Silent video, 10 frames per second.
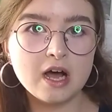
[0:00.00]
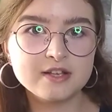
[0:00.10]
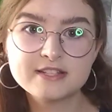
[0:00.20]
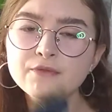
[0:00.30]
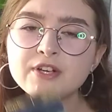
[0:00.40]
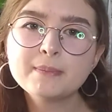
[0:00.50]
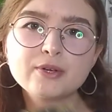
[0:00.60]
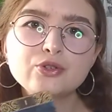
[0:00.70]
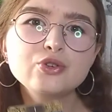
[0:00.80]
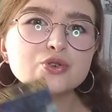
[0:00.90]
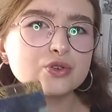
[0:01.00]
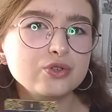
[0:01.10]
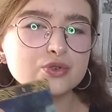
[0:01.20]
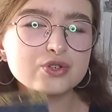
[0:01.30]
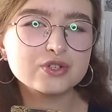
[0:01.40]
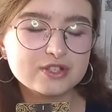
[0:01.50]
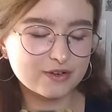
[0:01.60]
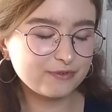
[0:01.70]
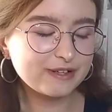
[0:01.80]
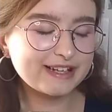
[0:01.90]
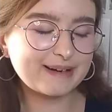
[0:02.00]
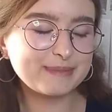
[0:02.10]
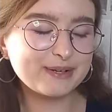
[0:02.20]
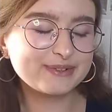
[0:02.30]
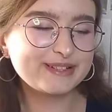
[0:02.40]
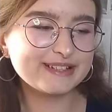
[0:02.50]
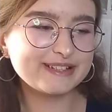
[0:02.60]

something about you something about